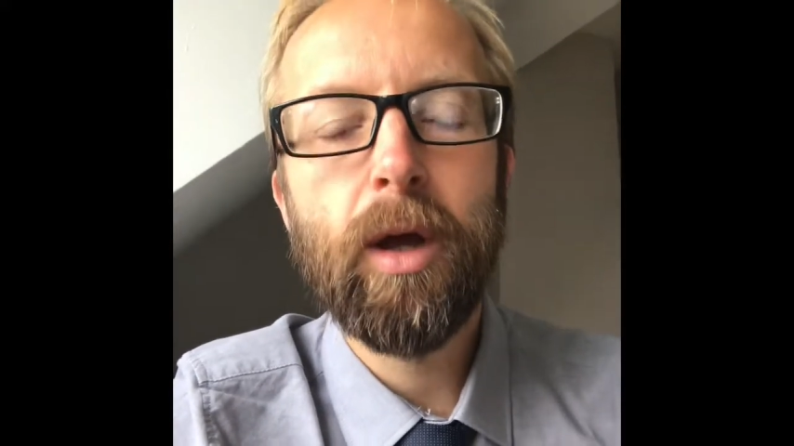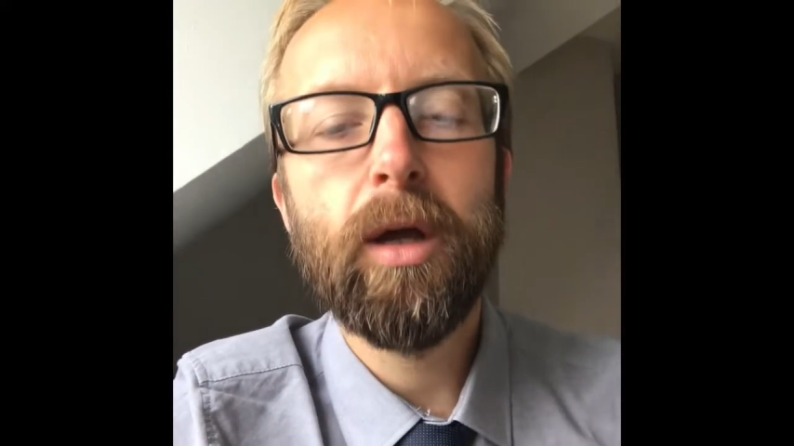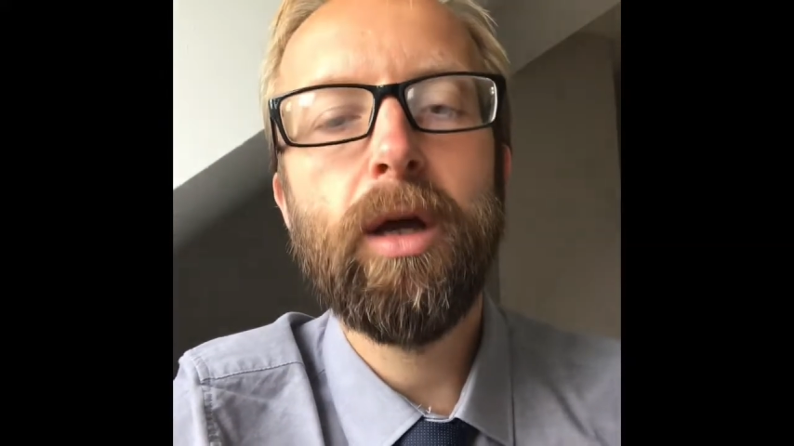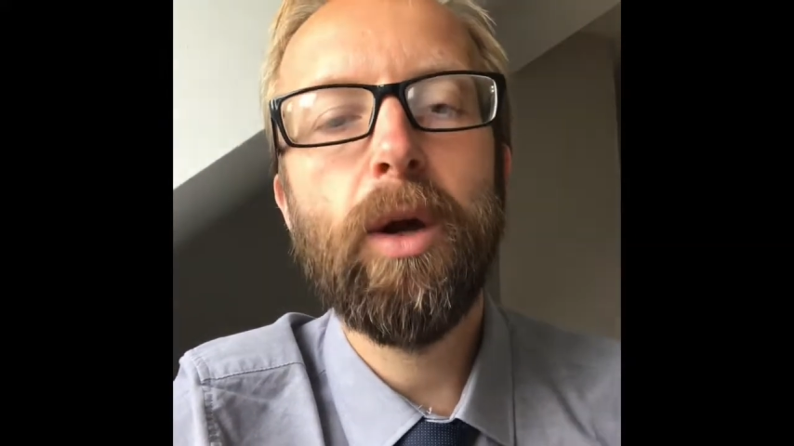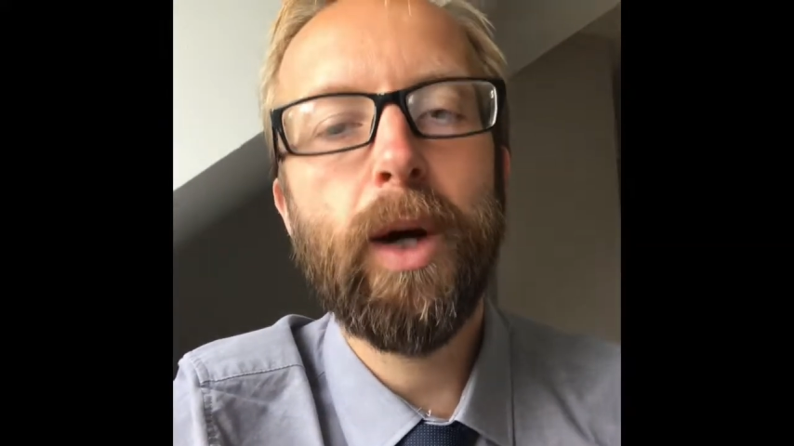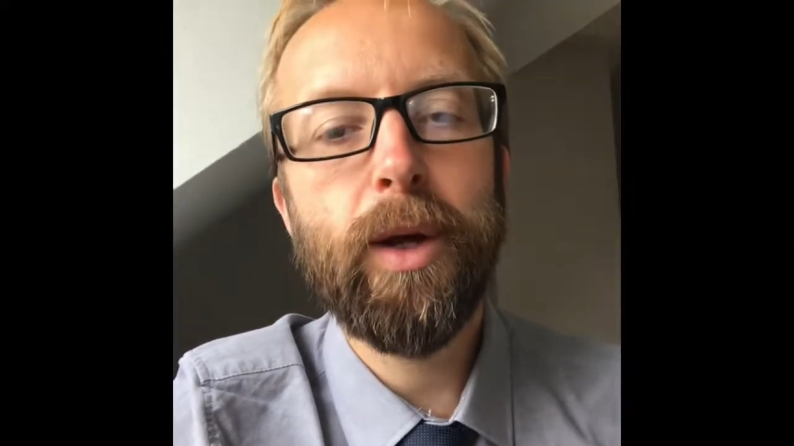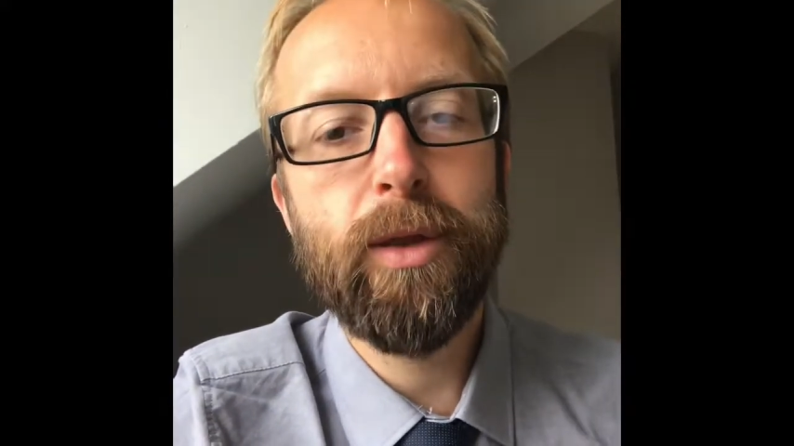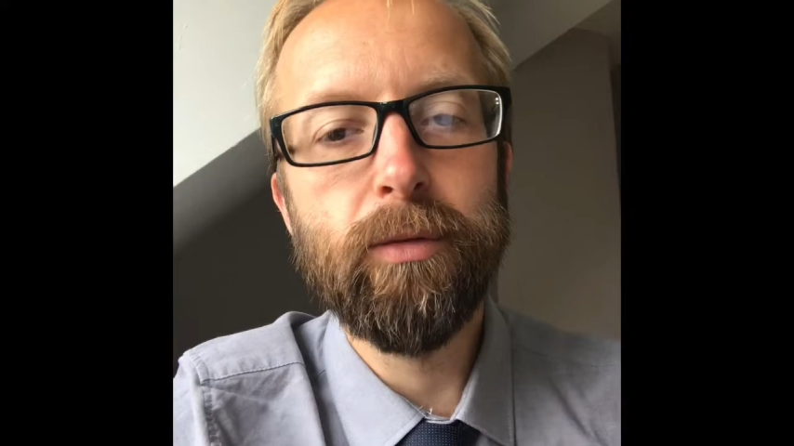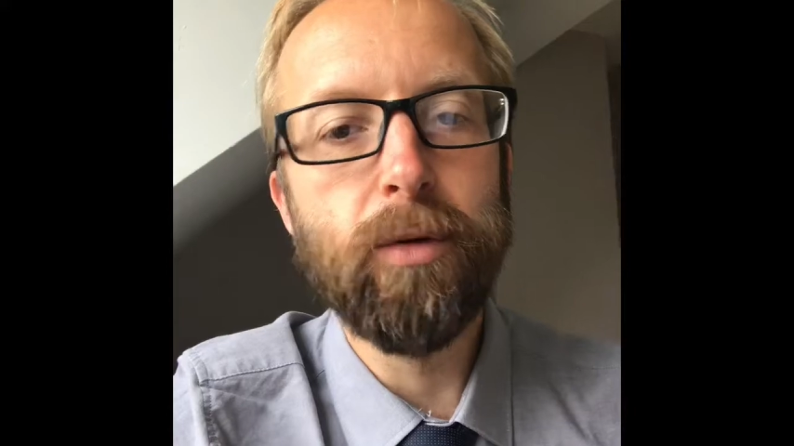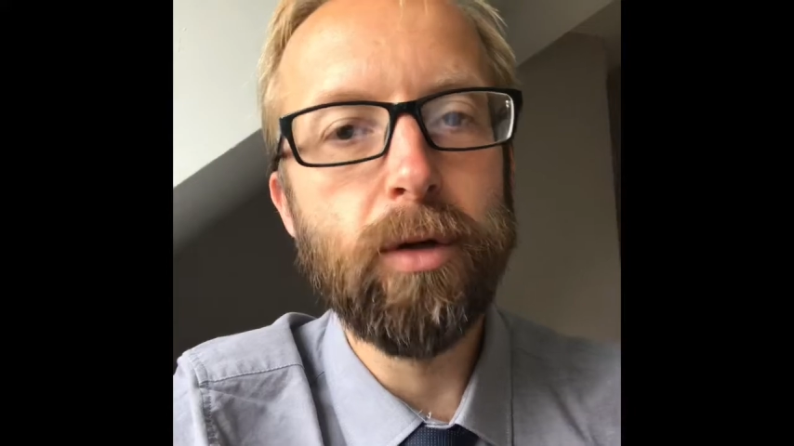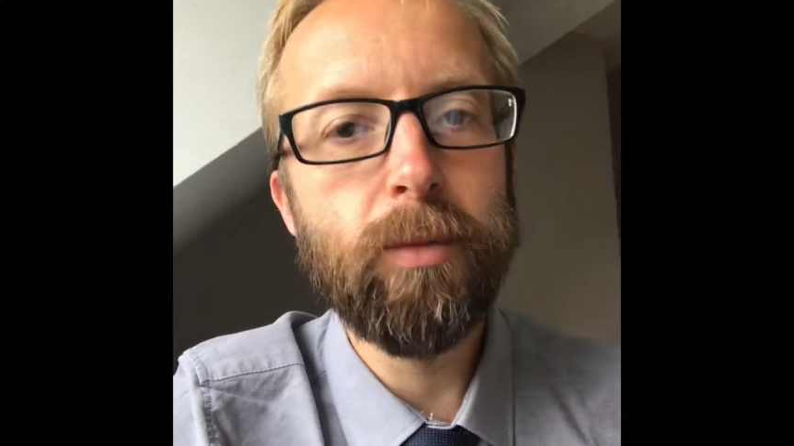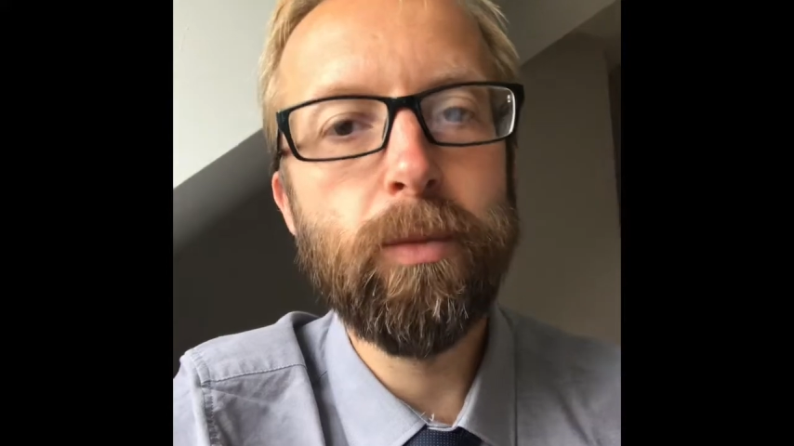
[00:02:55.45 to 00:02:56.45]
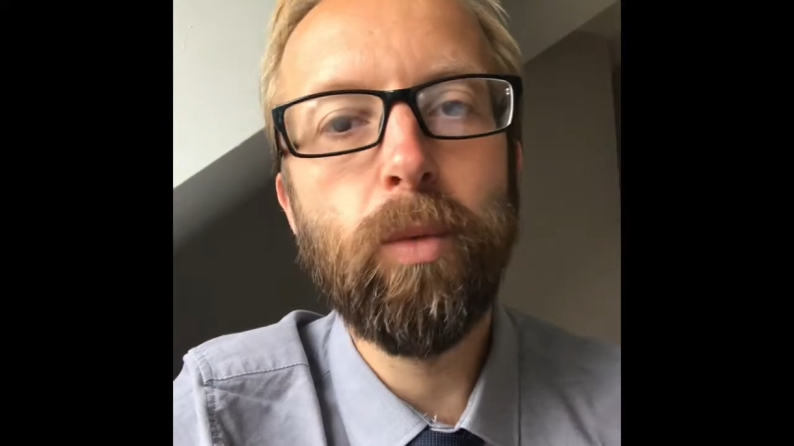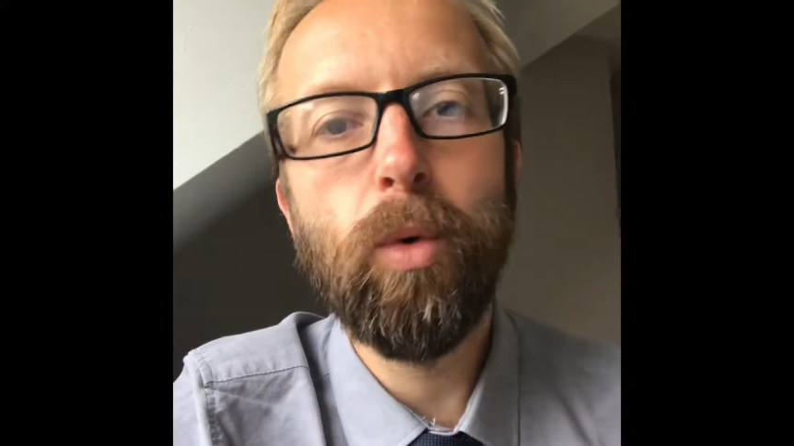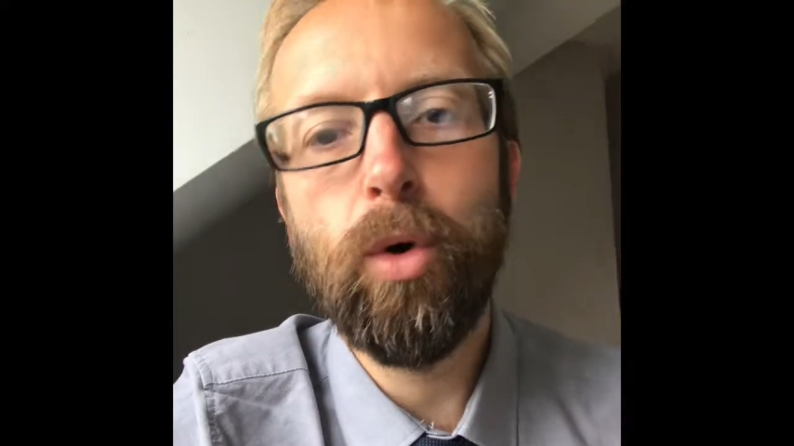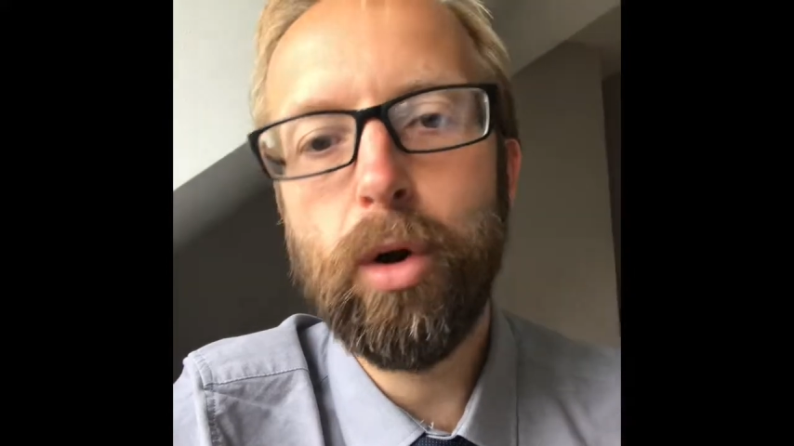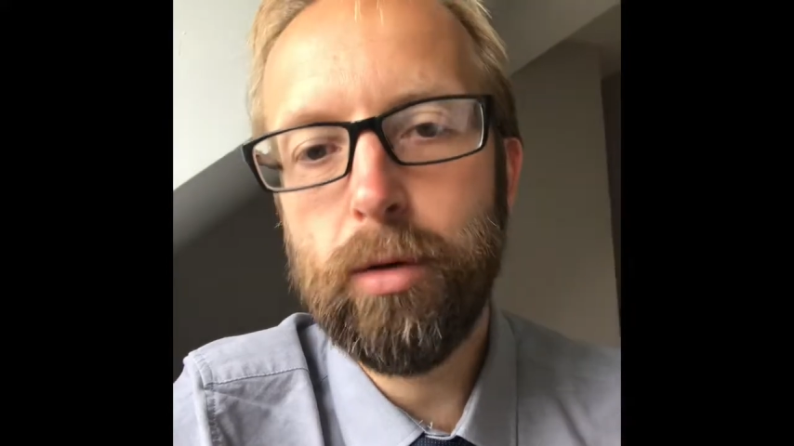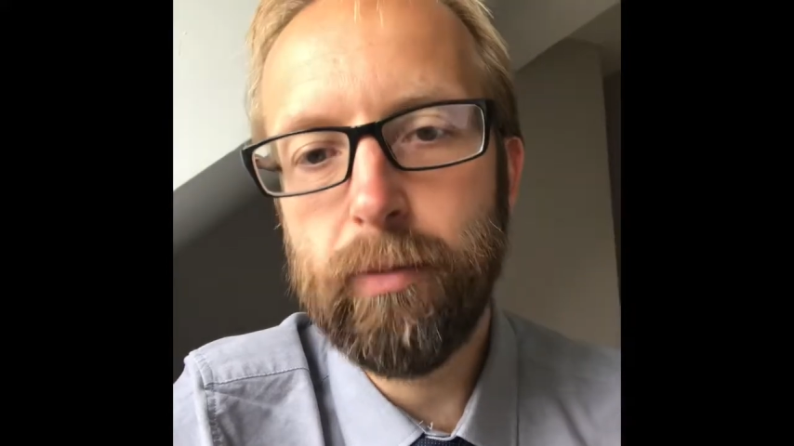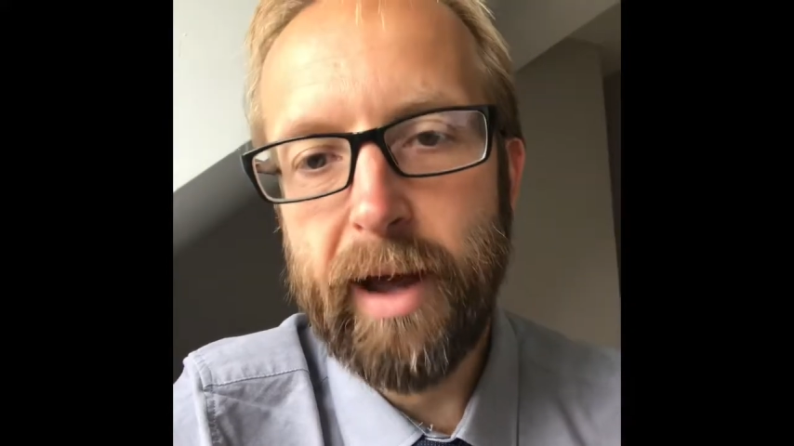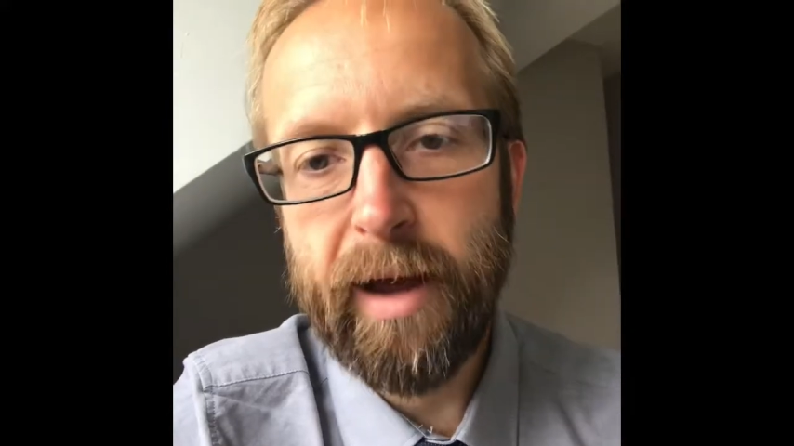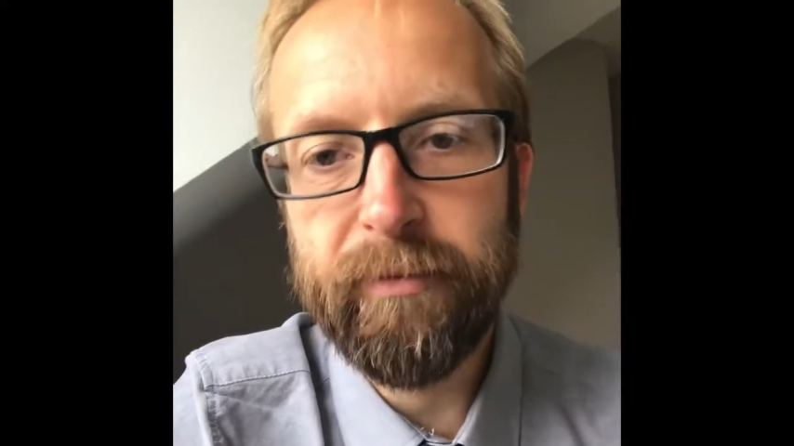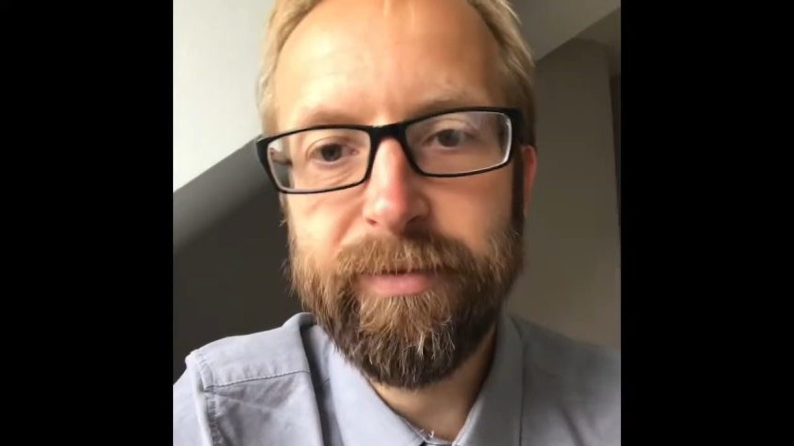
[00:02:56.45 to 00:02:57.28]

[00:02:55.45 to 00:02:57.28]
go out the room, walk around,